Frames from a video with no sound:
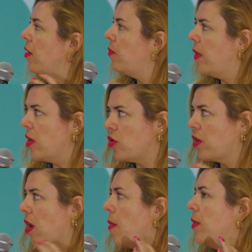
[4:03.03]
venture
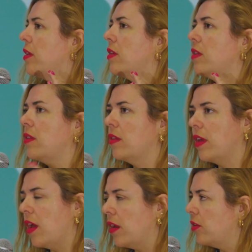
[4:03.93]
capital,
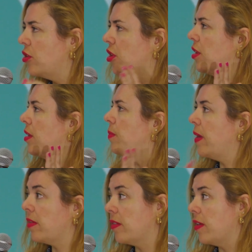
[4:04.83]
energy,
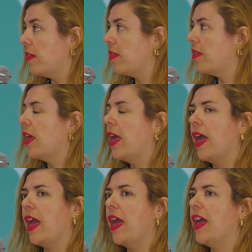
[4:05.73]
business,
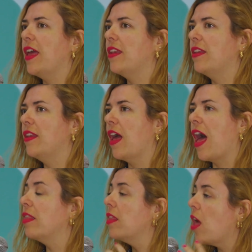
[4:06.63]
and
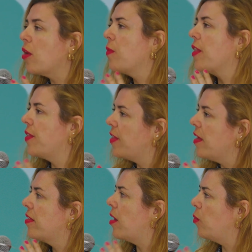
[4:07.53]
a lot of the
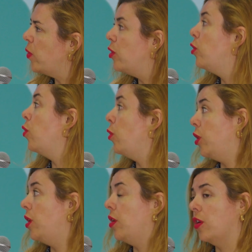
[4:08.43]
things that we do
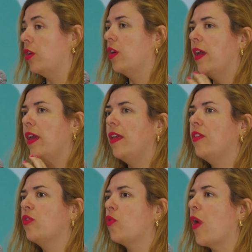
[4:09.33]
here
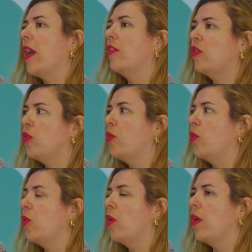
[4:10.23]
is try
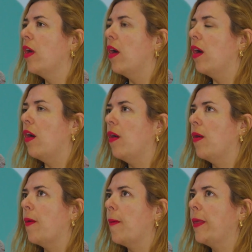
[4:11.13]
to
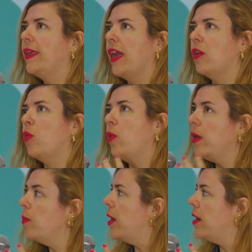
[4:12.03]
get
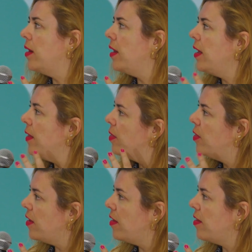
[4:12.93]
women in
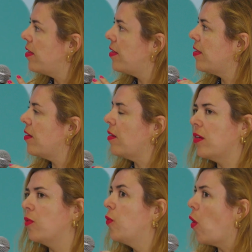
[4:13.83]
these
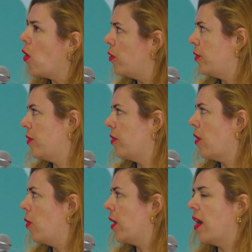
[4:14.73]
roles,
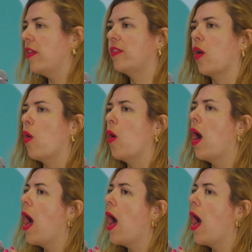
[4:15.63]
okay? So